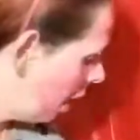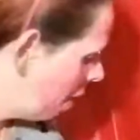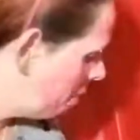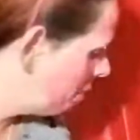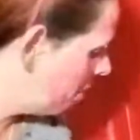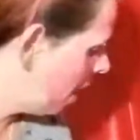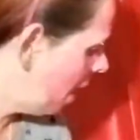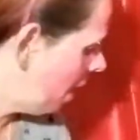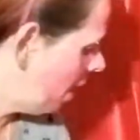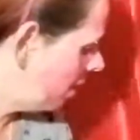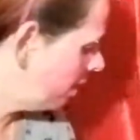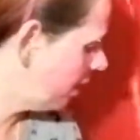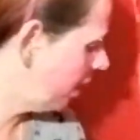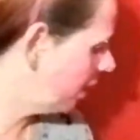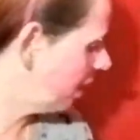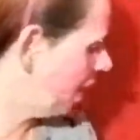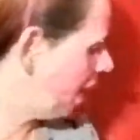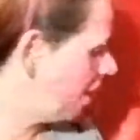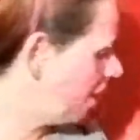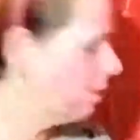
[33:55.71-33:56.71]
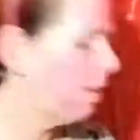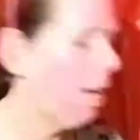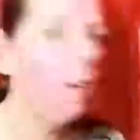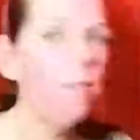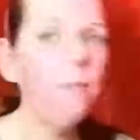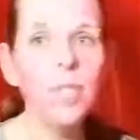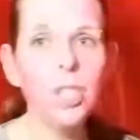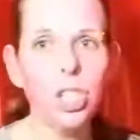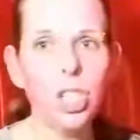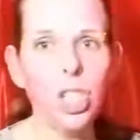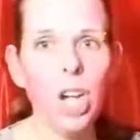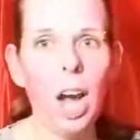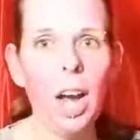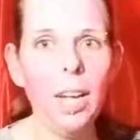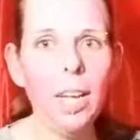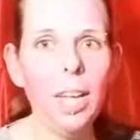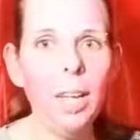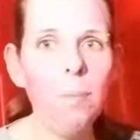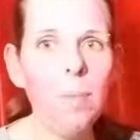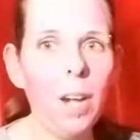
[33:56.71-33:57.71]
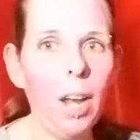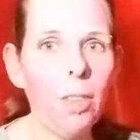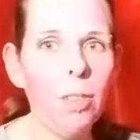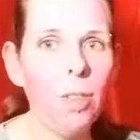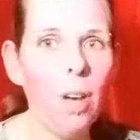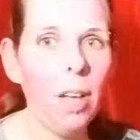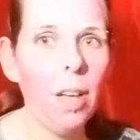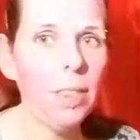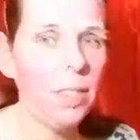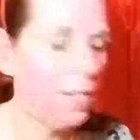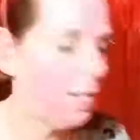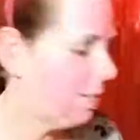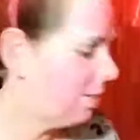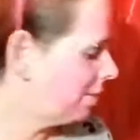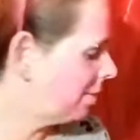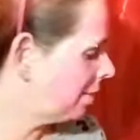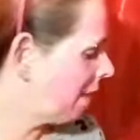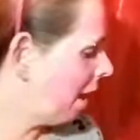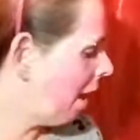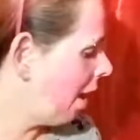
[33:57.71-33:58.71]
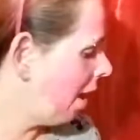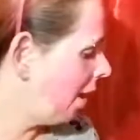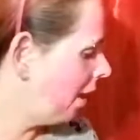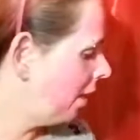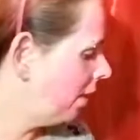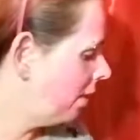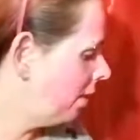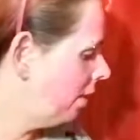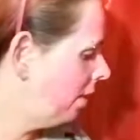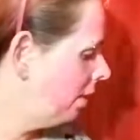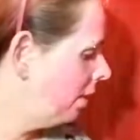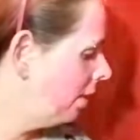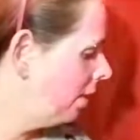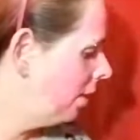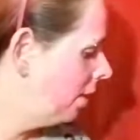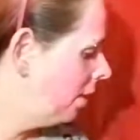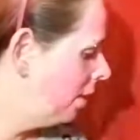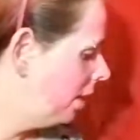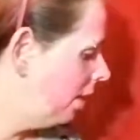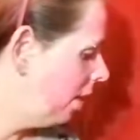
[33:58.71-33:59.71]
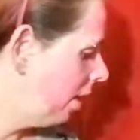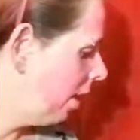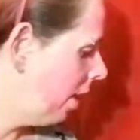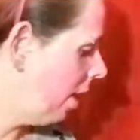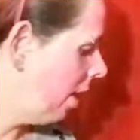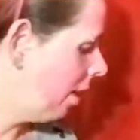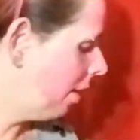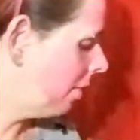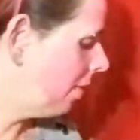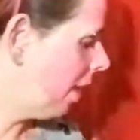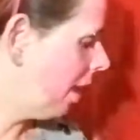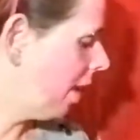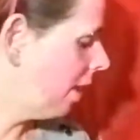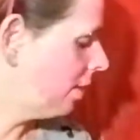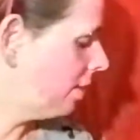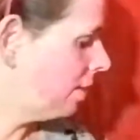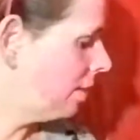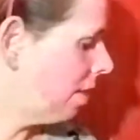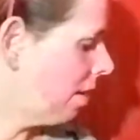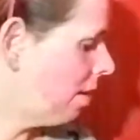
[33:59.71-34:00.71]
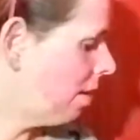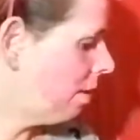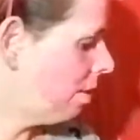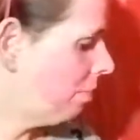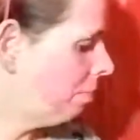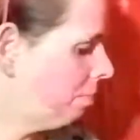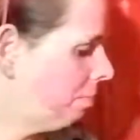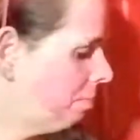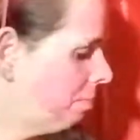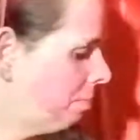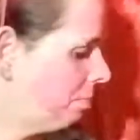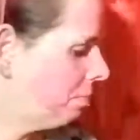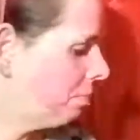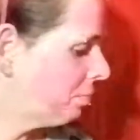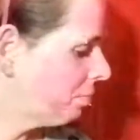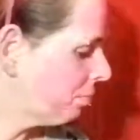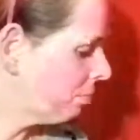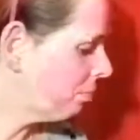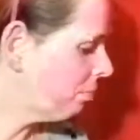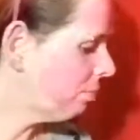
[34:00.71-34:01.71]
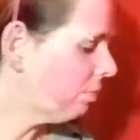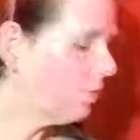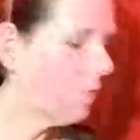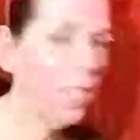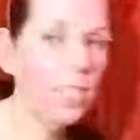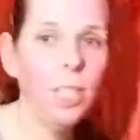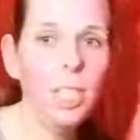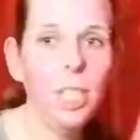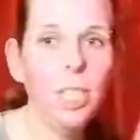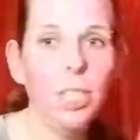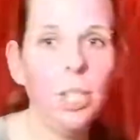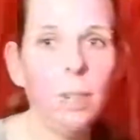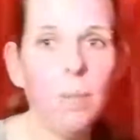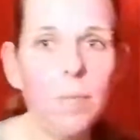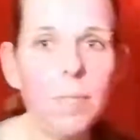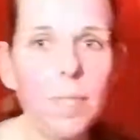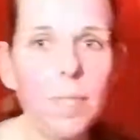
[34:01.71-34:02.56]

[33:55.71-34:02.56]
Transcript: I'm not, like, I love The Shining, but I thought the design on that t-shirt was